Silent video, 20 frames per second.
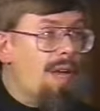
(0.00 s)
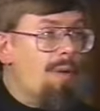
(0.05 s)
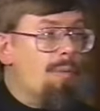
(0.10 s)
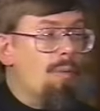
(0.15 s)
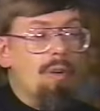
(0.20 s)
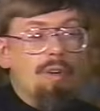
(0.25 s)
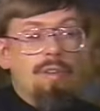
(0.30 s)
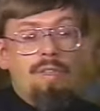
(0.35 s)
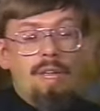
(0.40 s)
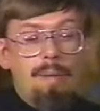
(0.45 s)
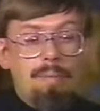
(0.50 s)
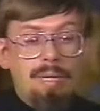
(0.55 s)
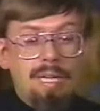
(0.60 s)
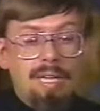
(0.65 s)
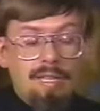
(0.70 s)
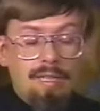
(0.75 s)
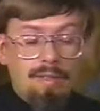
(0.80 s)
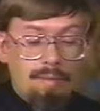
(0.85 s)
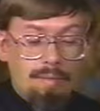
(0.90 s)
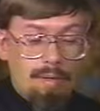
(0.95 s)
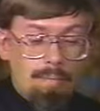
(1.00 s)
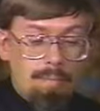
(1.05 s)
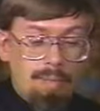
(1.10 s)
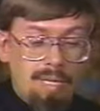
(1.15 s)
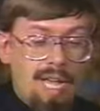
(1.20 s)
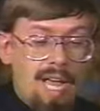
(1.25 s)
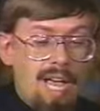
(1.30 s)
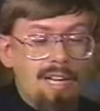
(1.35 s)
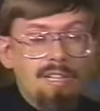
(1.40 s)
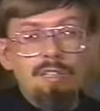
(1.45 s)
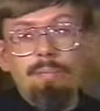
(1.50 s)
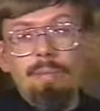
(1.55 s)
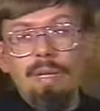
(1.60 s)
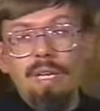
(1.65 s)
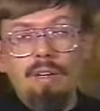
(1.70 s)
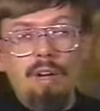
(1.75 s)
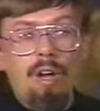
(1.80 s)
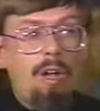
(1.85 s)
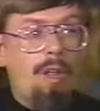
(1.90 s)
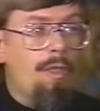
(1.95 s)
They began to
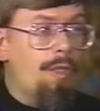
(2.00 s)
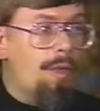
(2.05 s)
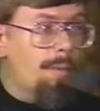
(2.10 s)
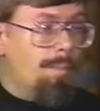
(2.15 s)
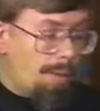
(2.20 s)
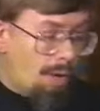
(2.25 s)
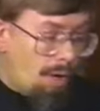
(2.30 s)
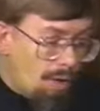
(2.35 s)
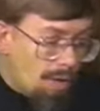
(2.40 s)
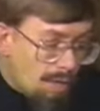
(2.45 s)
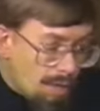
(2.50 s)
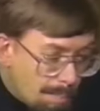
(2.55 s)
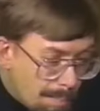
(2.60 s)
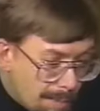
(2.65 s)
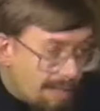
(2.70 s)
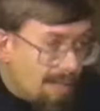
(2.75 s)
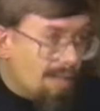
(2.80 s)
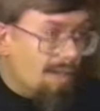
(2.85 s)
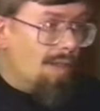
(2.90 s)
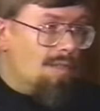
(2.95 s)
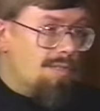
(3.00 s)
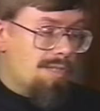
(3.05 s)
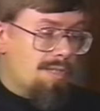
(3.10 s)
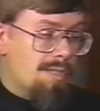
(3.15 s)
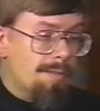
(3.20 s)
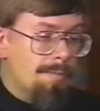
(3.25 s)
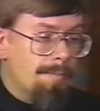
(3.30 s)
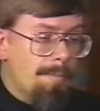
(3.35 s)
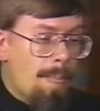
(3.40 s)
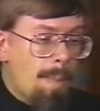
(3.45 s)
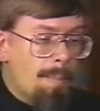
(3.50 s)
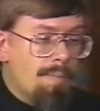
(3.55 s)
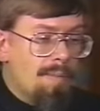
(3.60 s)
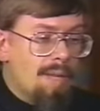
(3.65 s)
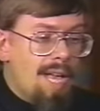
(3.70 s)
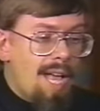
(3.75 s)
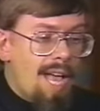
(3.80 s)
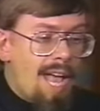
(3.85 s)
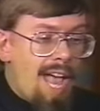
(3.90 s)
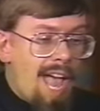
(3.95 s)
be called the Bogomils,
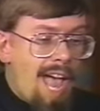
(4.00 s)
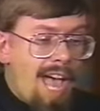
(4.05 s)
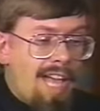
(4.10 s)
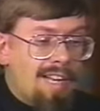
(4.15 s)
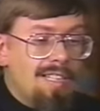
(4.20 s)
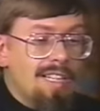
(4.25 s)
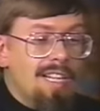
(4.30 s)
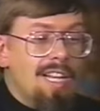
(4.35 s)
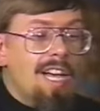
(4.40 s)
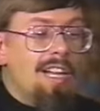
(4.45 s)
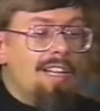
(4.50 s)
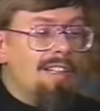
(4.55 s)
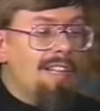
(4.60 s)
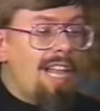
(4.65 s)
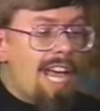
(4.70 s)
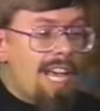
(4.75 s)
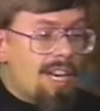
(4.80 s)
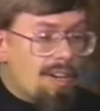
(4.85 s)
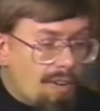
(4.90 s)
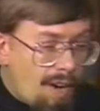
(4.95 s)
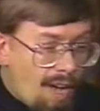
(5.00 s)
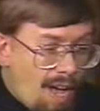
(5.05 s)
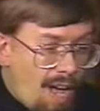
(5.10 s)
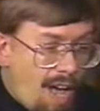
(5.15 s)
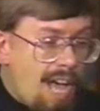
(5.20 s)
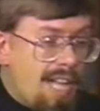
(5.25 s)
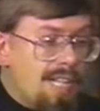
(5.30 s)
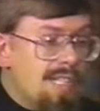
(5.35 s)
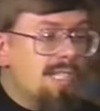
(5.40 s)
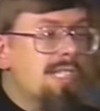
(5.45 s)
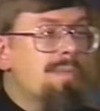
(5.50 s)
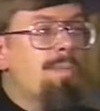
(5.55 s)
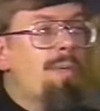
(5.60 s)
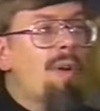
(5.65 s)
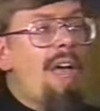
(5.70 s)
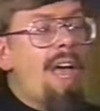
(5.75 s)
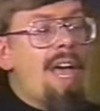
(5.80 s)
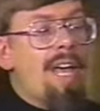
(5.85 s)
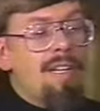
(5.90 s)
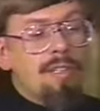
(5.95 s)
and later on
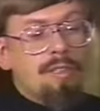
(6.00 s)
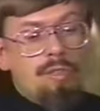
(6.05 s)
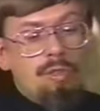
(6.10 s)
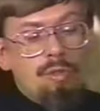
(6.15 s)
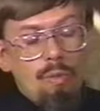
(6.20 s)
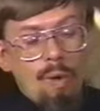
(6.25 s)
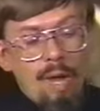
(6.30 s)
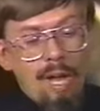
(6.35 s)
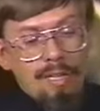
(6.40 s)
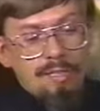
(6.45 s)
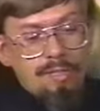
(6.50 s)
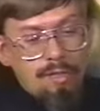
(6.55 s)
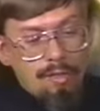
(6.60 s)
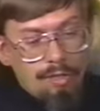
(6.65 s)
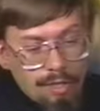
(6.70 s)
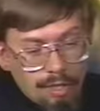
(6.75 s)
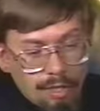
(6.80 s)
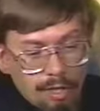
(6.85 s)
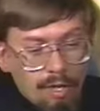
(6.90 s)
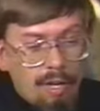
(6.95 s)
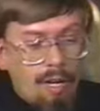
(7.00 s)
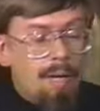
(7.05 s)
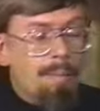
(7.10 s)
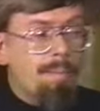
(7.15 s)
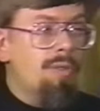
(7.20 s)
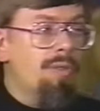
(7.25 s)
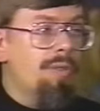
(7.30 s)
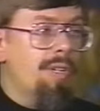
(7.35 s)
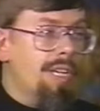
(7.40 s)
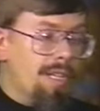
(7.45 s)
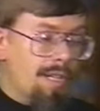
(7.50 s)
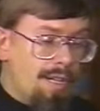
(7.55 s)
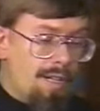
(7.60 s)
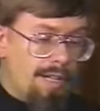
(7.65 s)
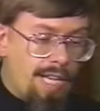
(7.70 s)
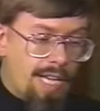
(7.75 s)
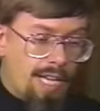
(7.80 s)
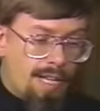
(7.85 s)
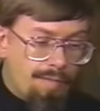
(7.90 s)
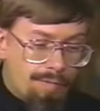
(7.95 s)
spread to Western Europe, to
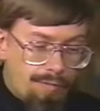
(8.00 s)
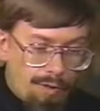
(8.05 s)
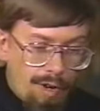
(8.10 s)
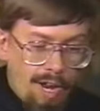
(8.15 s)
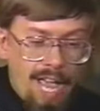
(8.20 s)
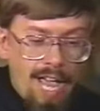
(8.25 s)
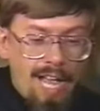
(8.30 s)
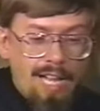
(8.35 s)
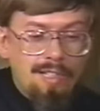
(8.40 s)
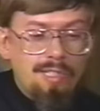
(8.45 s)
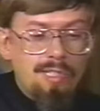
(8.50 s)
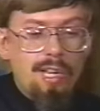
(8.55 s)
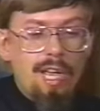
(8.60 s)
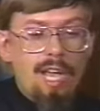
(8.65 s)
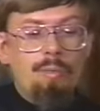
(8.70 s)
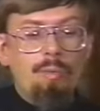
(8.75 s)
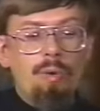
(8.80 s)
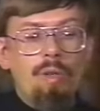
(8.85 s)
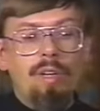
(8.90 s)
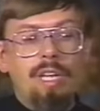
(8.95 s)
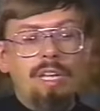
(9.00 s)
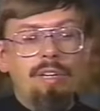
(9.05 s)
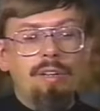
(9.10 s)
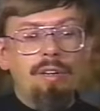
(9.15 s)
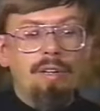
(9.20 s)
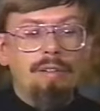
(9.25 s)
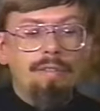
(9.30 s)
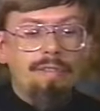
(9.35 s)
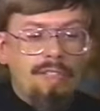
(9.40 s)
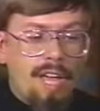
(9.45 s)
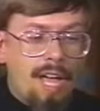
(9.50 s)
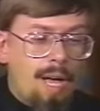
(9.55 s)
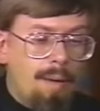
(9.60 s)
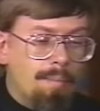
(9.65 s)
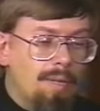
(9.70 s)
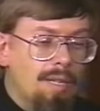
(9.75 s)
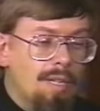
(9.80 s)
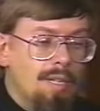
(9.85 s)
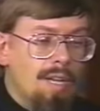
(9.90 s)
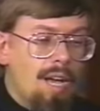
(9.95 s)
Italy and France, and we'll hear of them